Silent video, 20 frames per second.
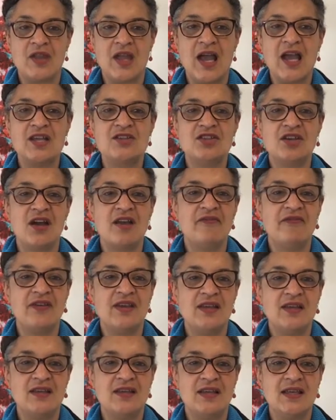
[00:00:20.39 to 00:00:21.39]
HIV
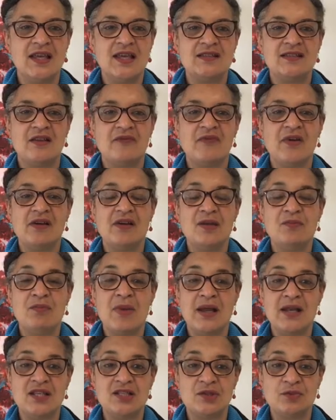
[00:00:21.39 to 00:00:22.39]
is a very
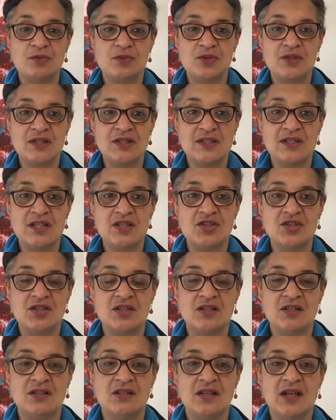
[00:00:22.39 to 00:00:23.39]
manageable
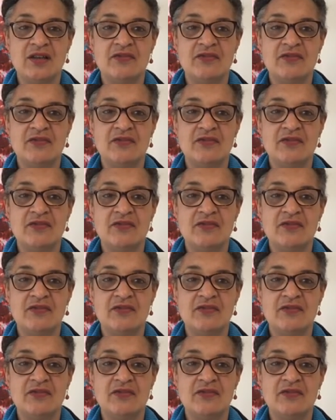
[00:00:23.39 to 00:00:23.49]
condition